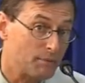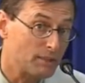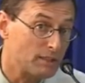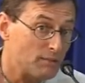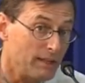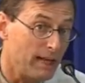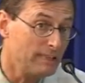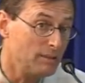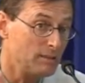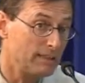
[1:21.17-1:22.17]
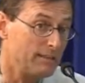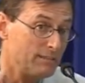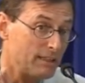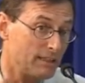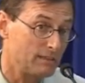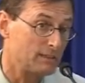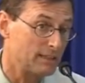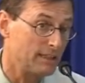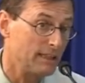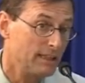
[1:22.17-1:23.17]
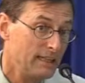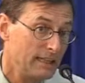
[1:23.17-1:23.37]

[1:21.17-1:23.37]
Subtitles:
because if I don't give an answer